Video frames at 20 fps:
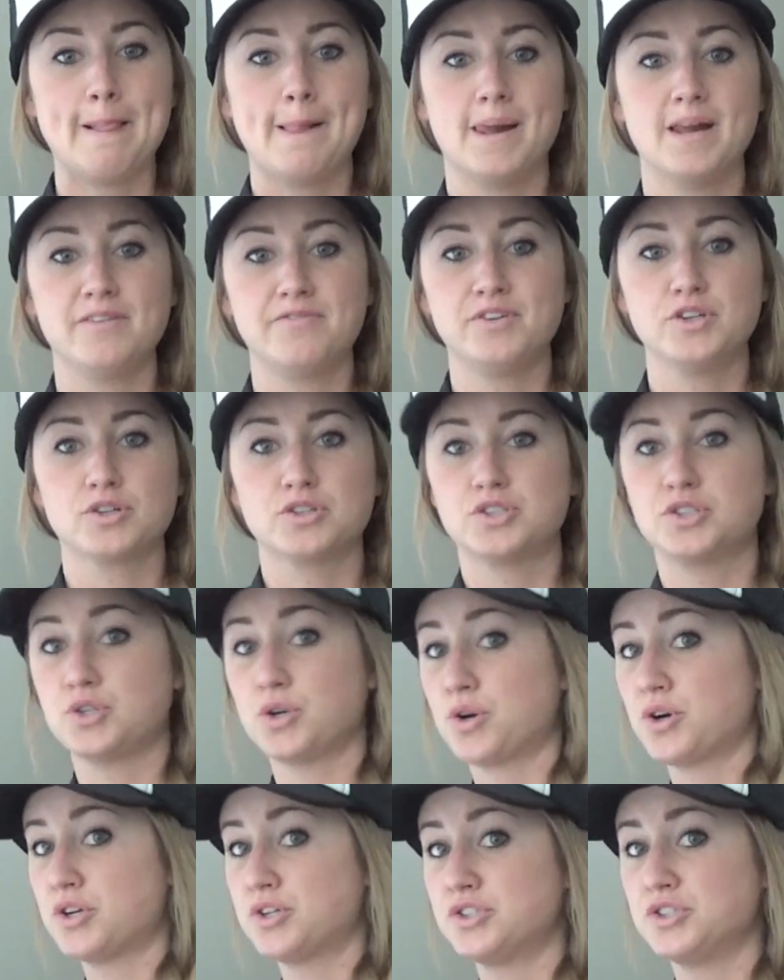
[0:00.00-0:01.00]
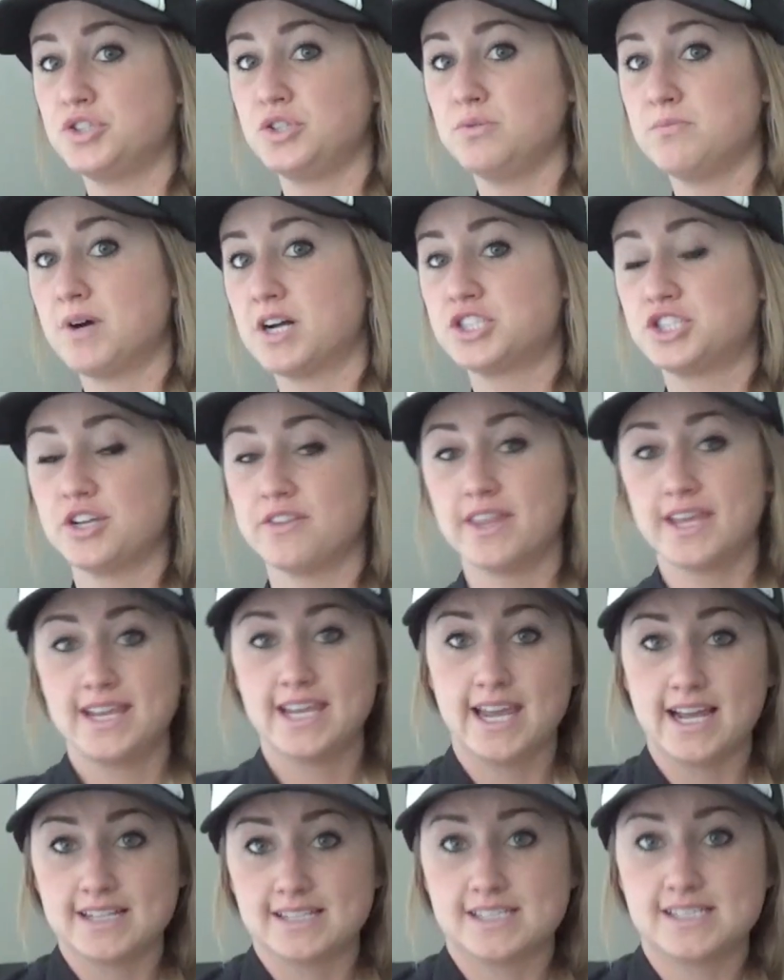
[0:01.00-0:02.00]
if you're turned too much and they
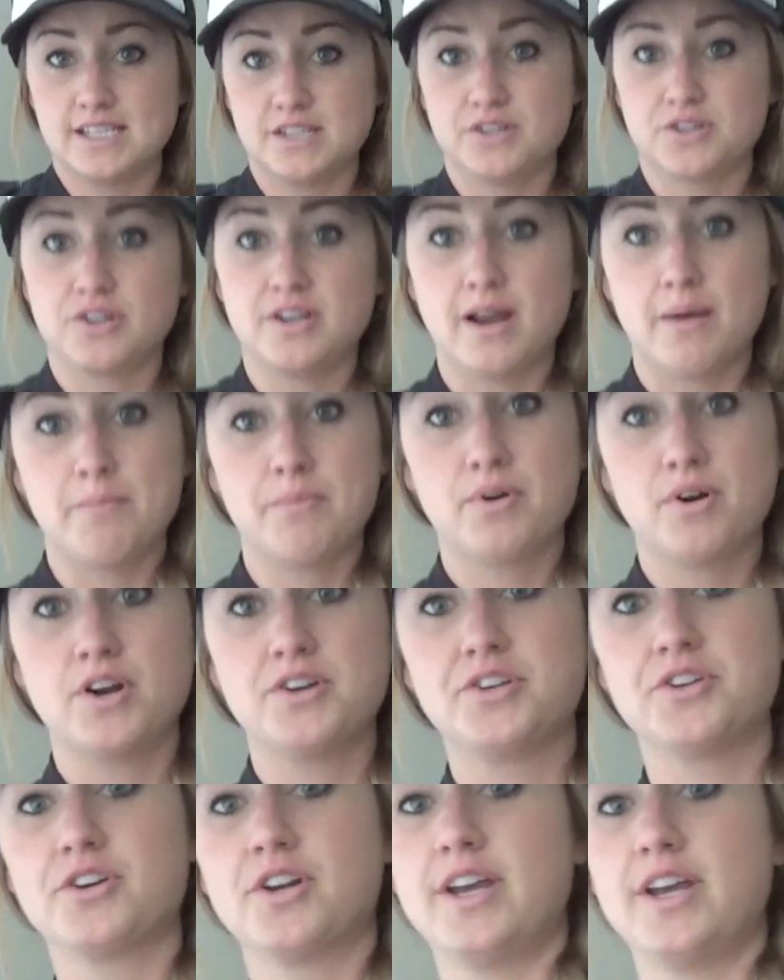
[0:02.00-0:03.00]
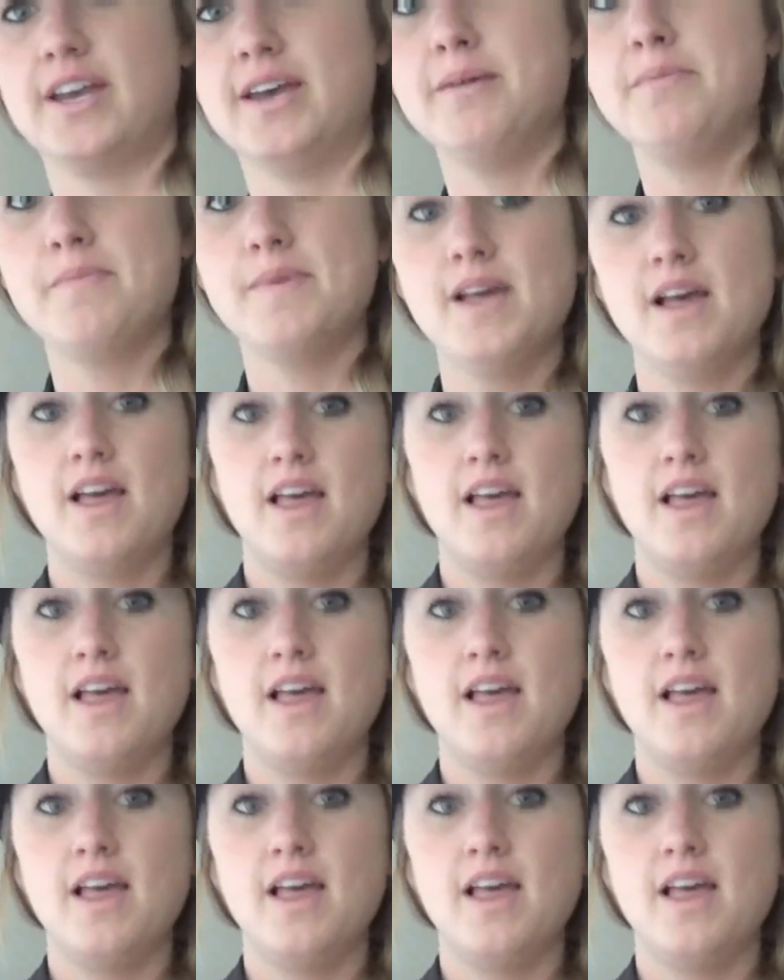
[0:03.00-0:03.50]
can't see your number on your hip,